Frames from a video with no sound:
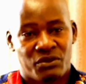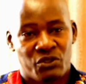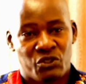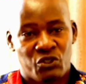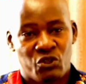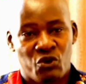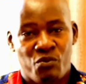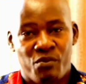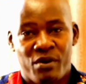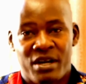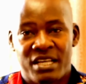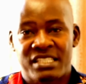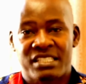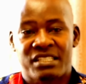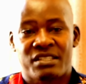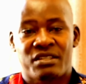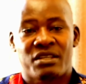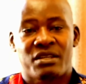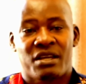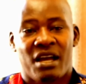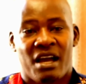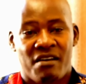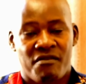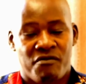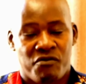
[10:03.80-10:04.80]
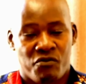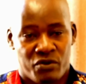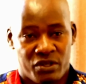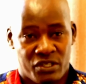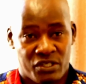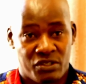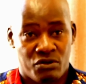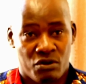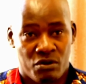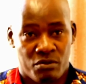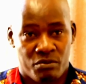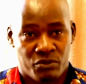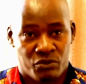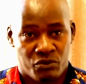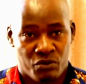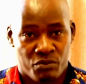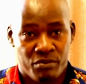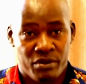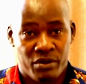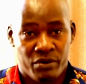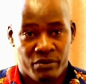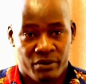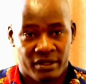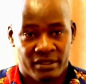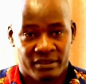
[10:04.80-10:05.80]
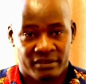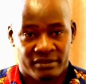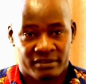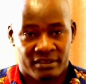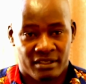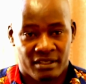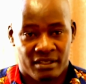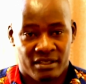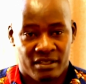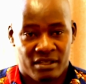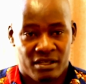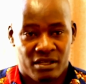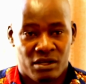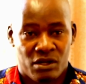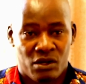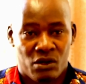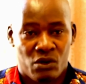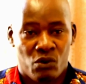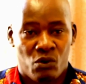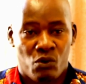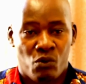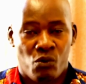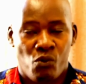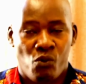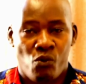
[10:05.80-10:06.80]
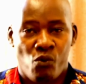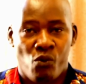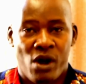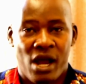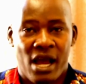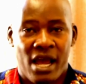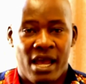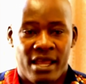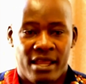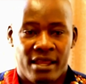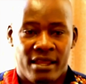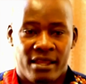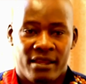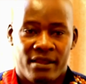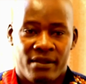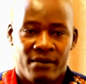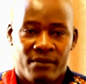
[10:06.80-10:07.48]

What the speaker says: You must have wisdom to be wealthy. Why?